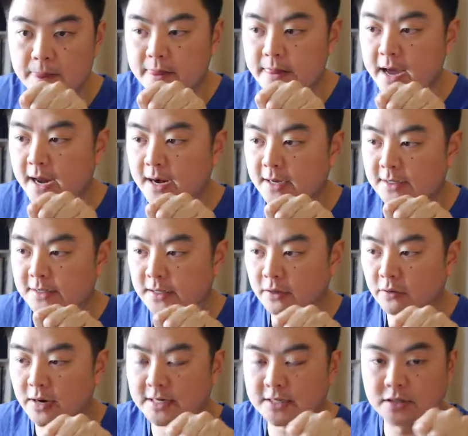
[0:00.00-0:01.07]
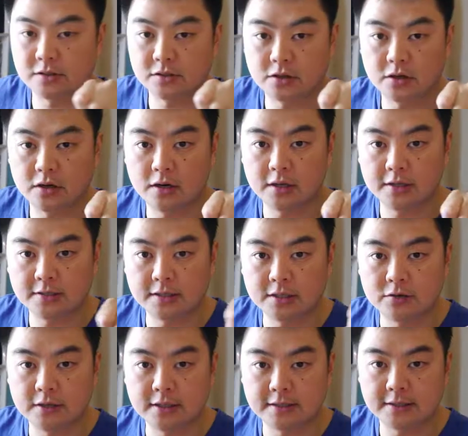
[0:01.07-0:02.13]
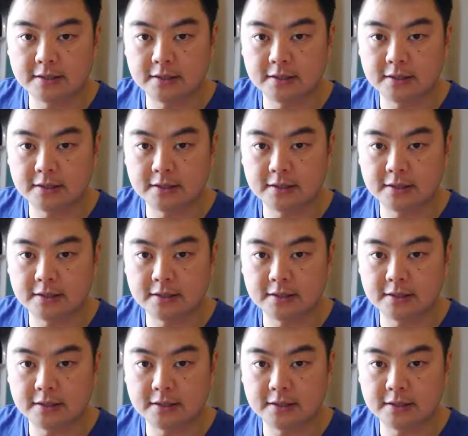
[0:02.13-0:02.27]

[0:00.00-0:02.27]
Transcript: that acceleration is going to decrease